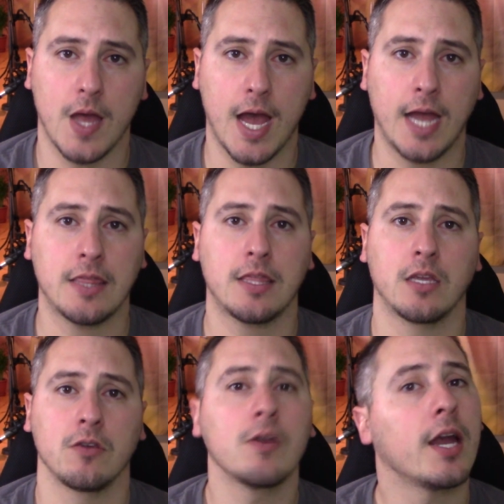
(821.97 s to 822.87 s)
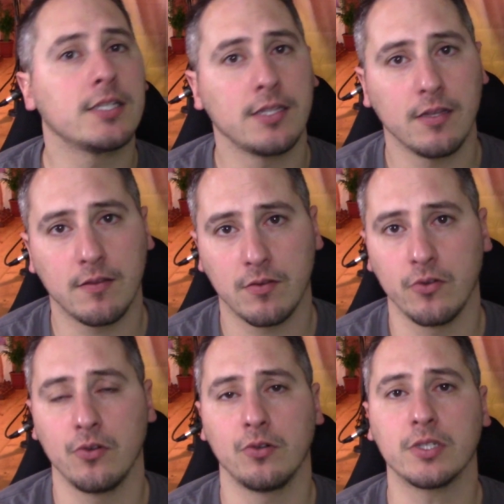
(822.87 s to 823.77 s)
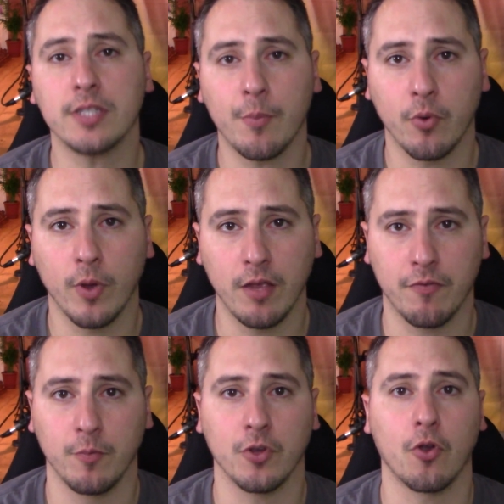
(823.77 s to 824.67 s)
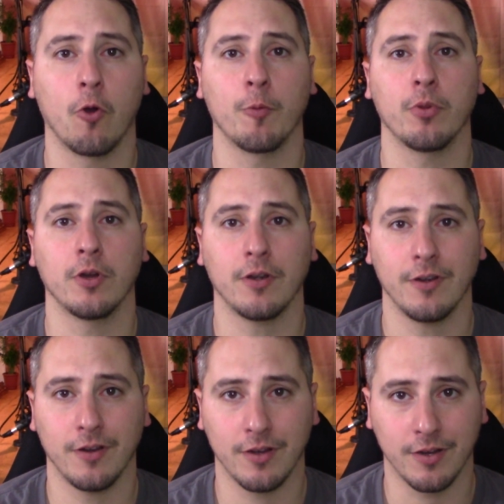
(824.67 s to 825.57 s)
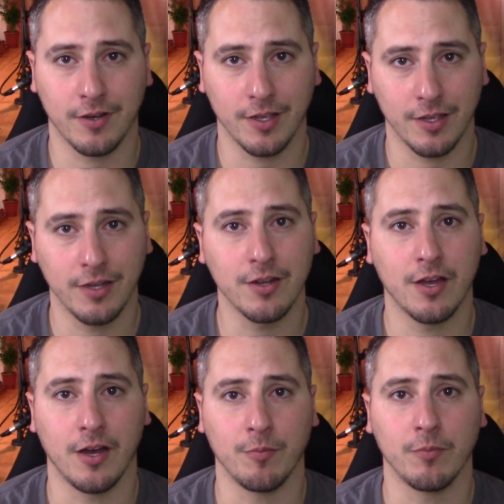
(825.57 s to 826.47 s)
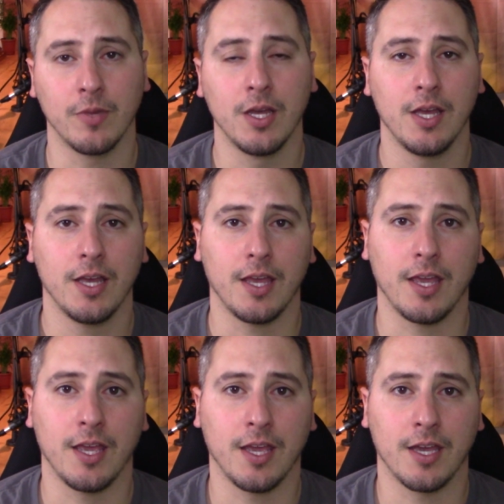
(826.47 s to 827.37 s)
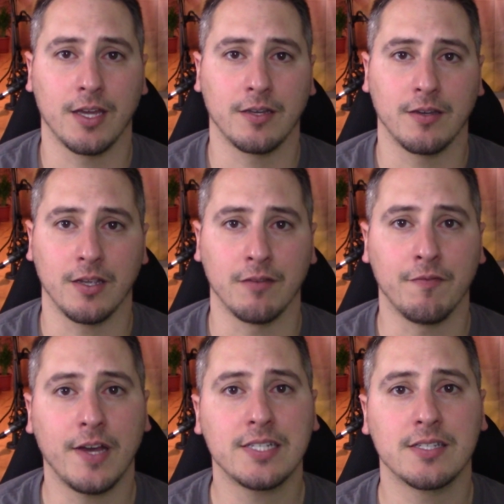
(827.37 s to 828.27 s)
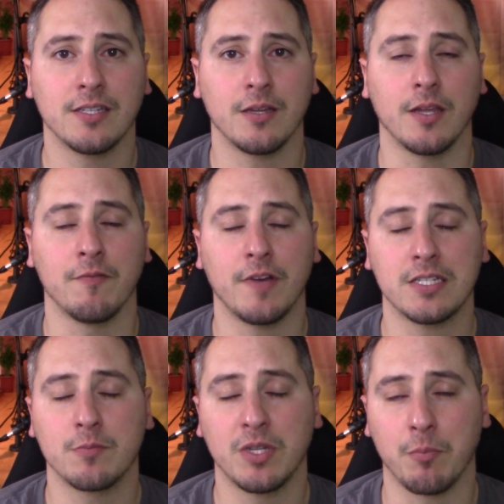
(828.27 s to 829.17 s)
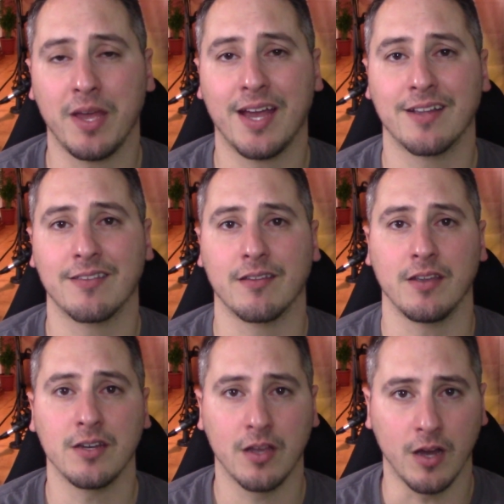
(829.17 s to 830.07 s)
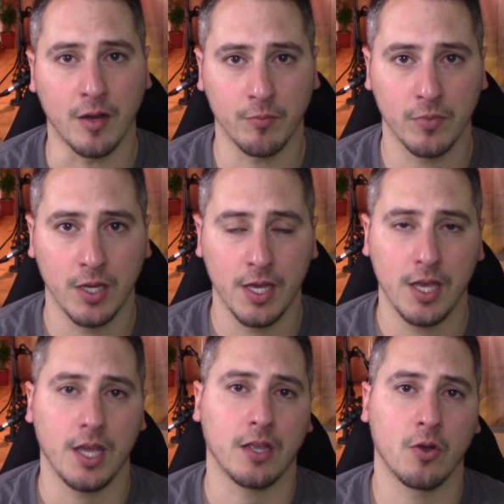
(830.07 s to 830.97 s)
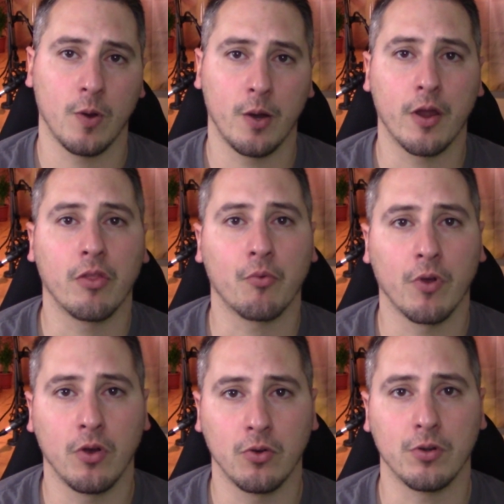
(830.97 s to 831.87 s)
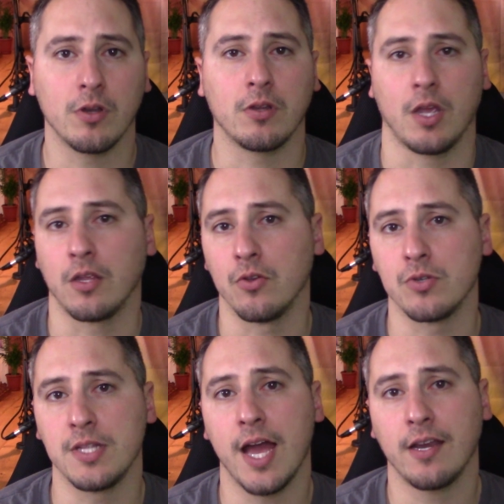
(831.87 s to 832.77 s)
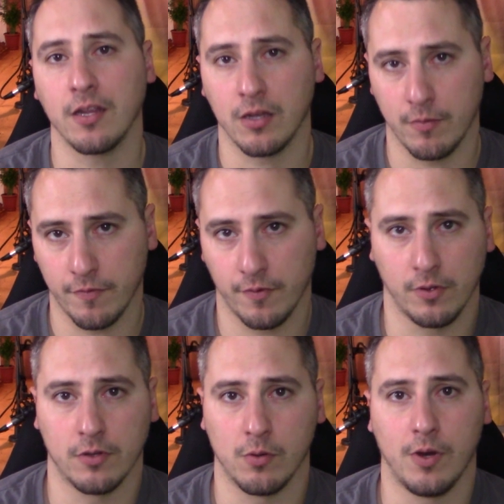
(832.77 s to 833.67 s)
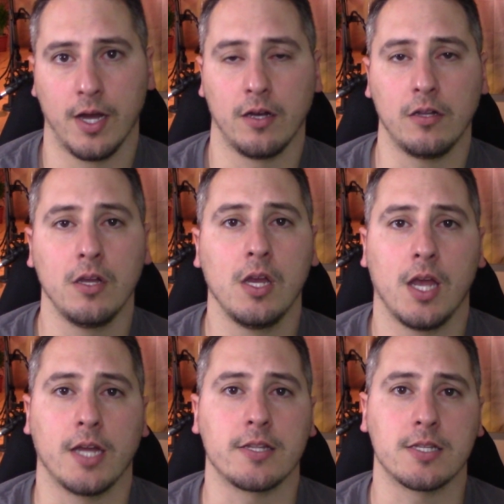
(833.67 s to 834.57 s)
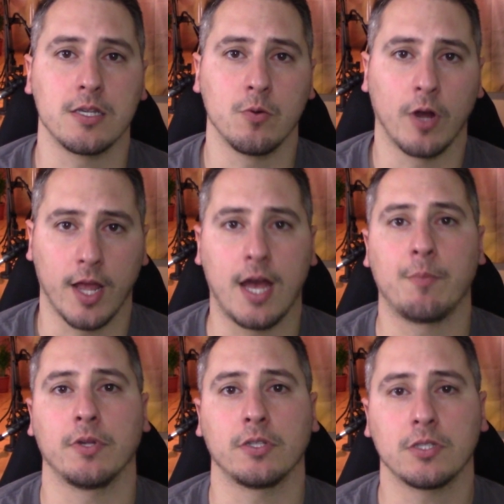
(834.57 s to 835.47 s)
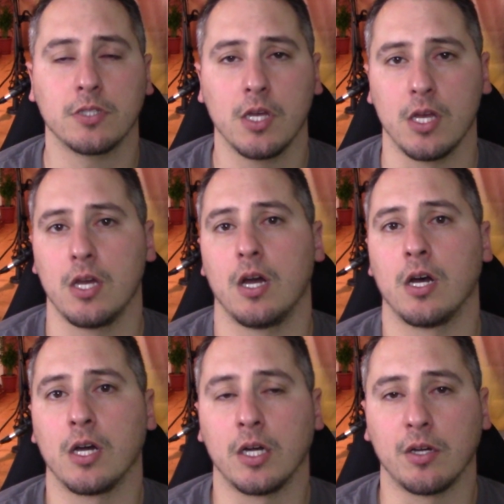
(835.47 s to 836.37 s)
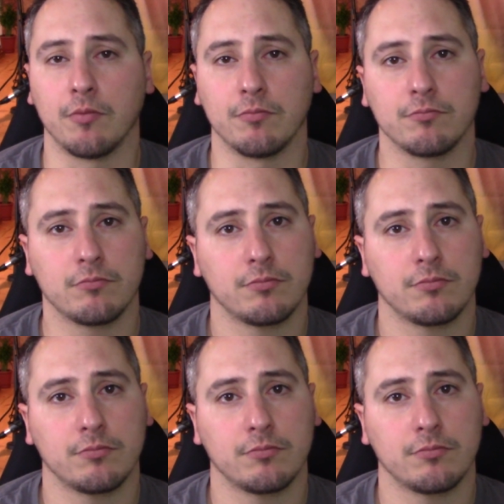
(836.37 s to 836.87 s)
I think you guys need to step away from your corporate income and invest in investment-backed income and go out on the road and use that income for a little while and see what happens. You